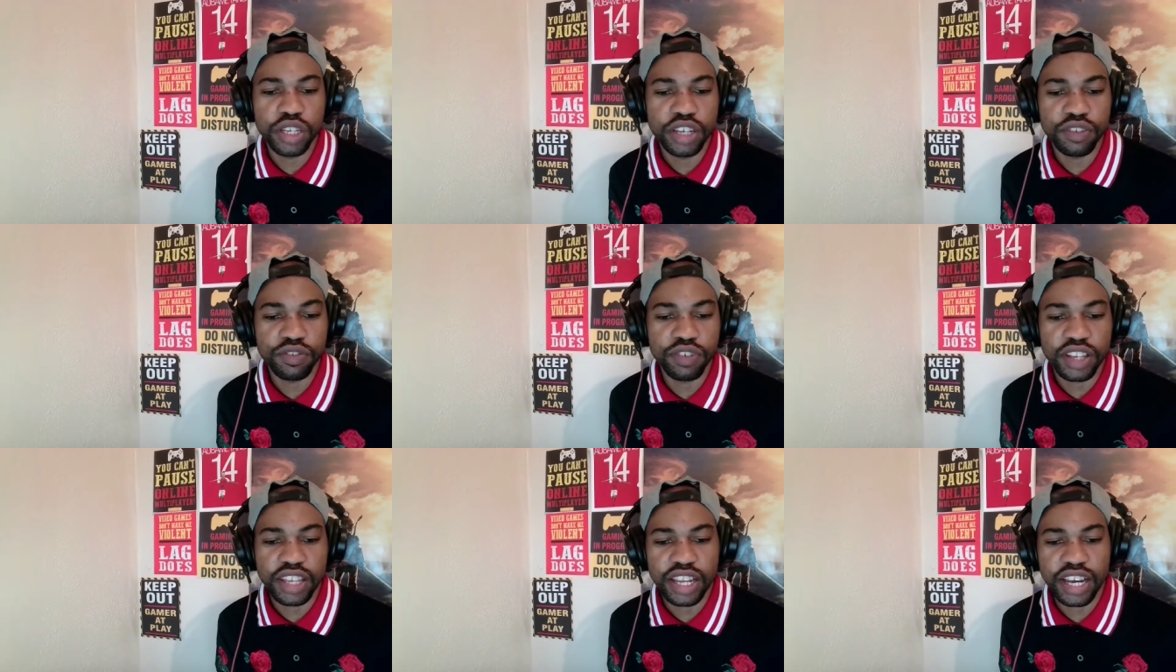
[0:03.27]

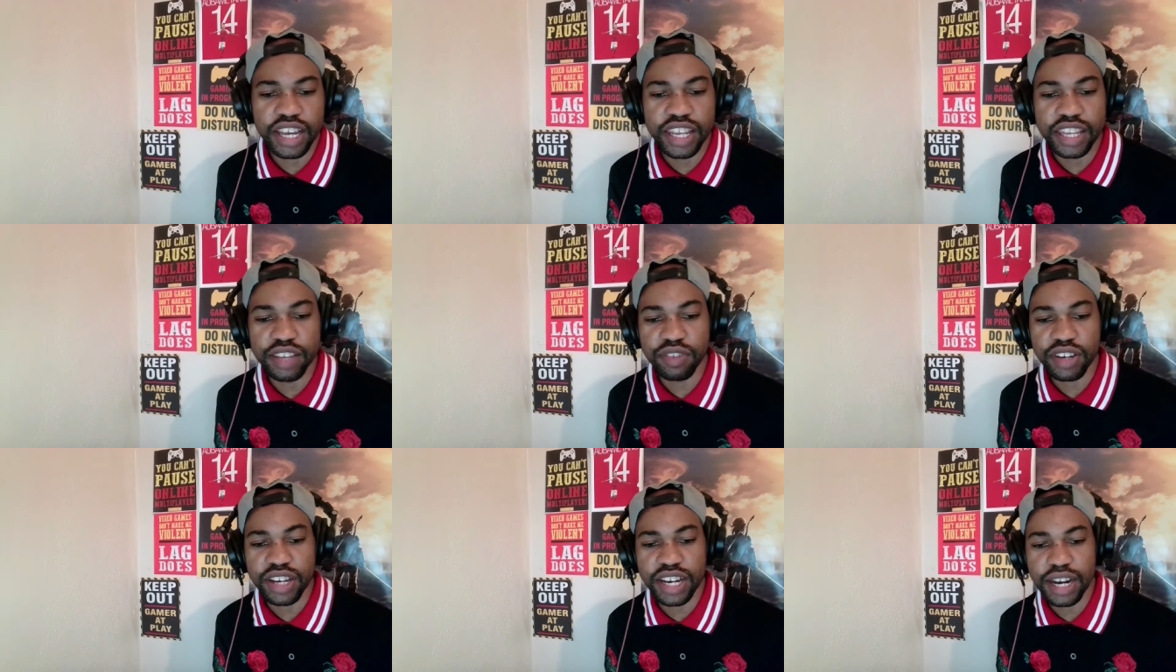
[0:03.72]
Leave a
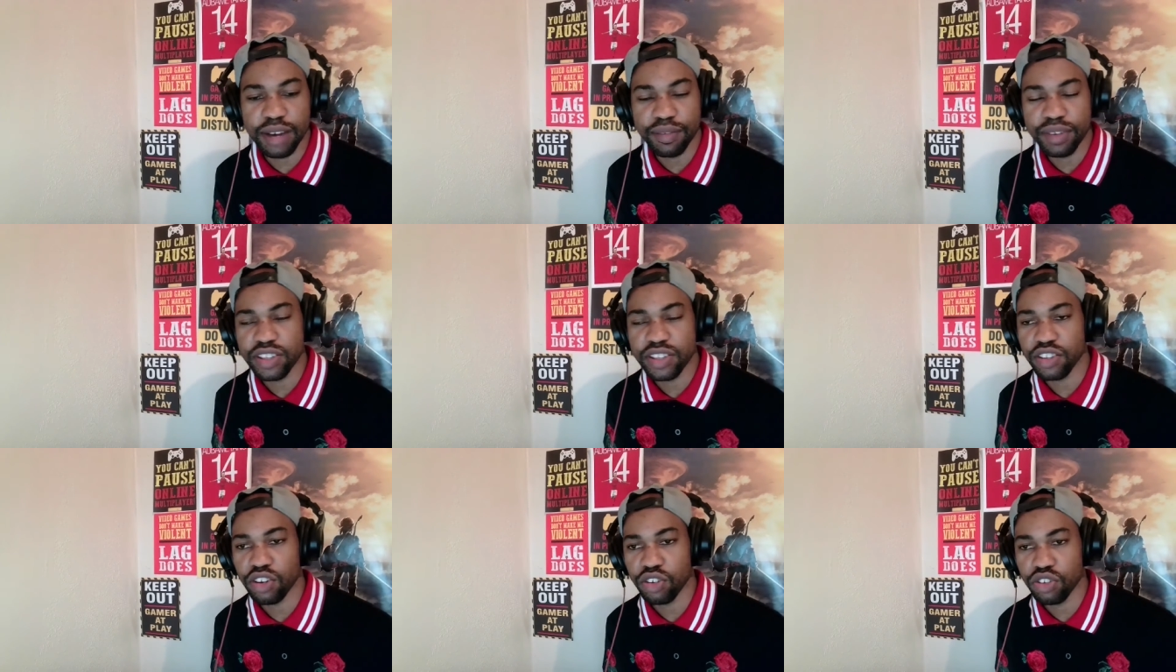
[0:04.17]
like, leave a
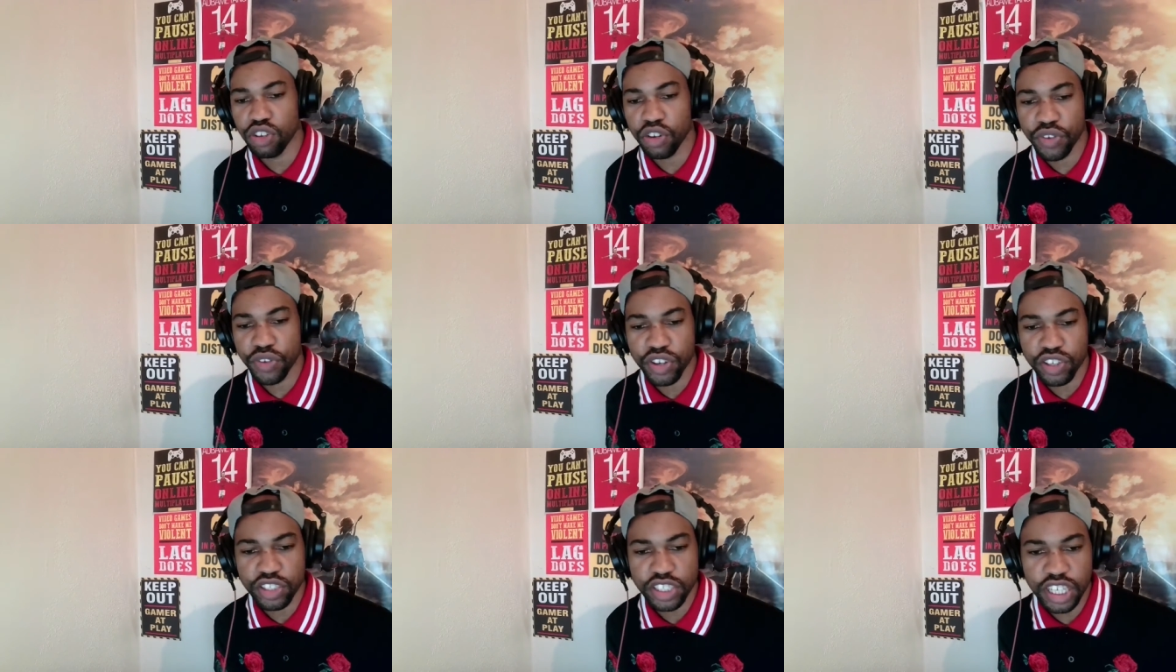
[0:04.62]
comment. So
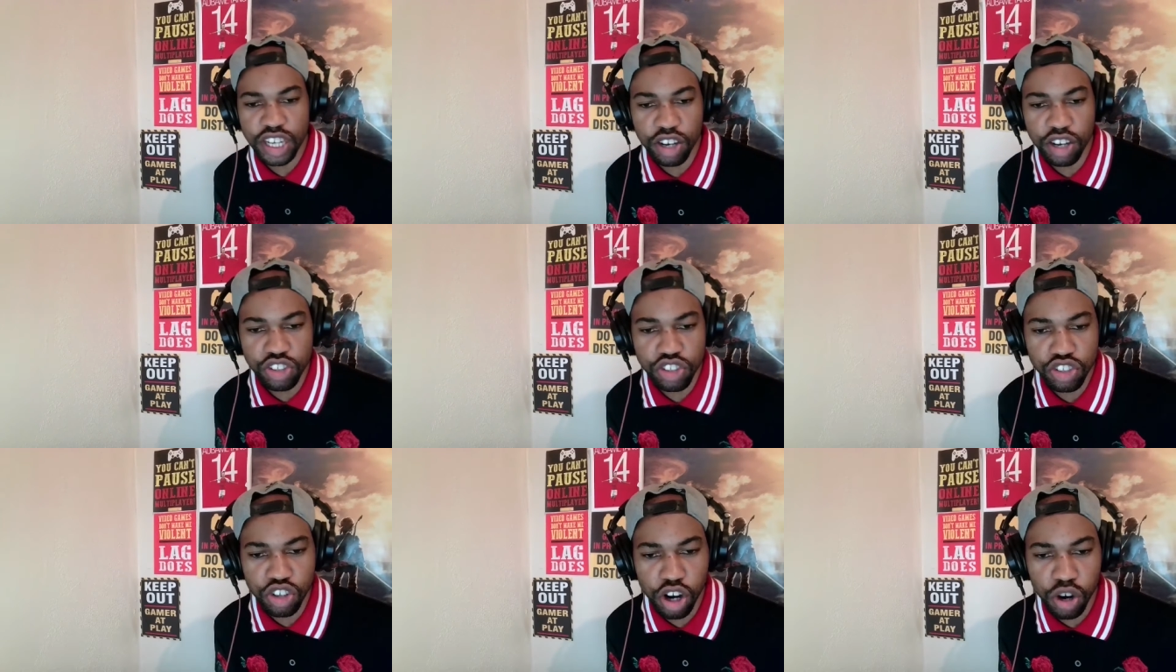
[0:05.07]
today we're going to check
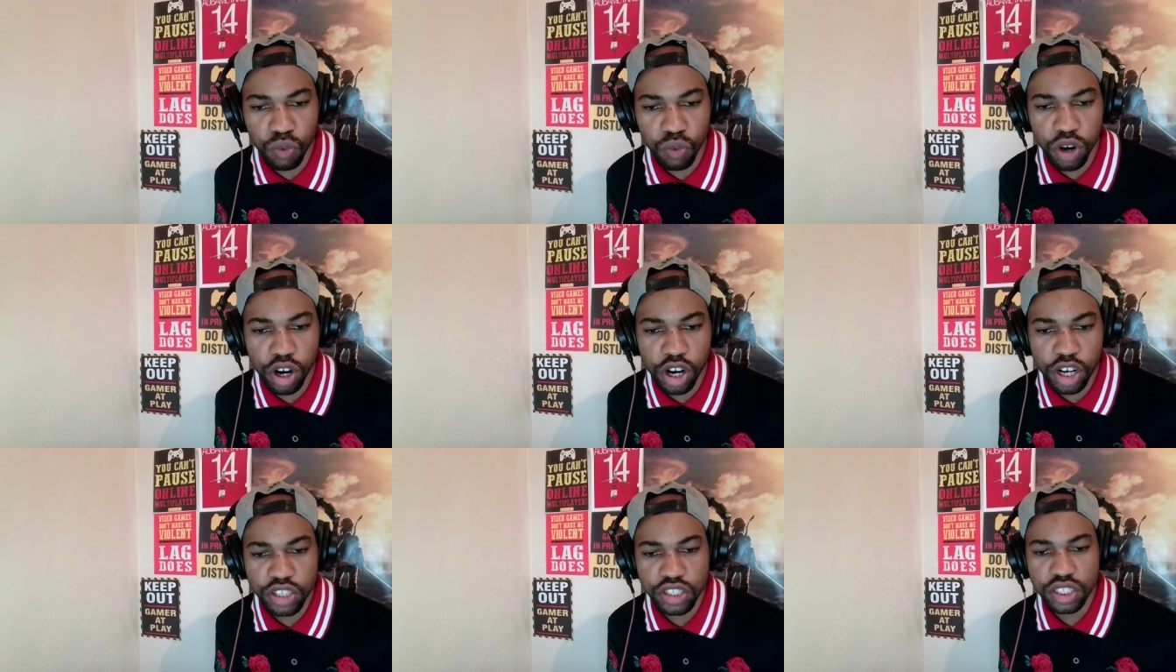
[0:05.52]
out Star
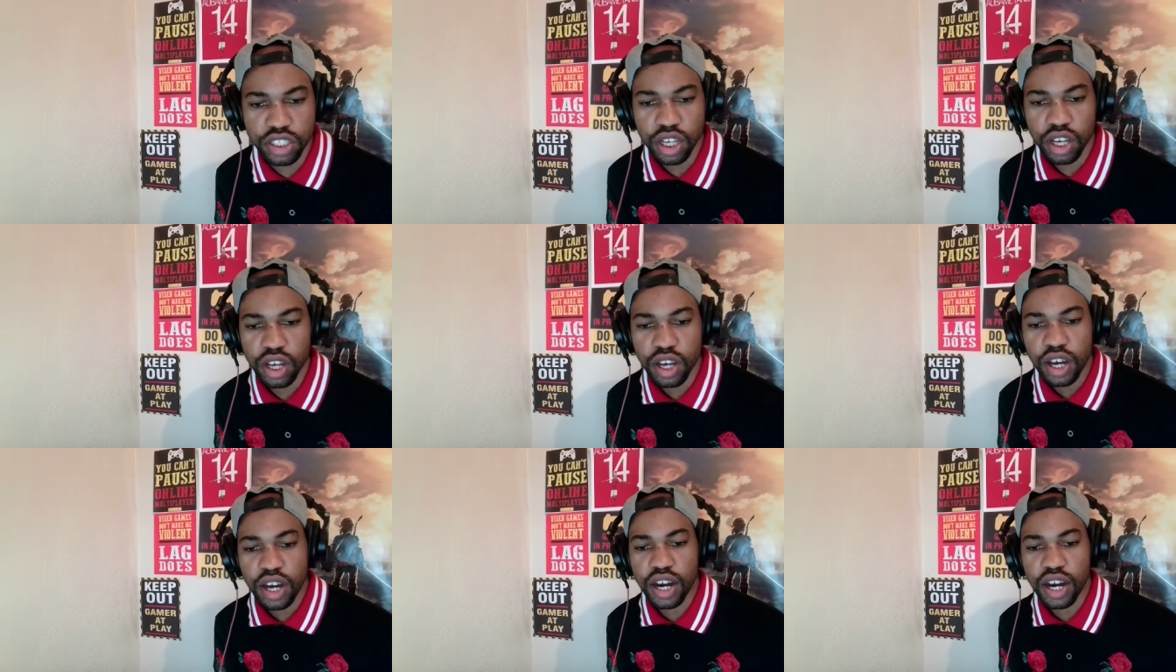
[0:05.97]
Wars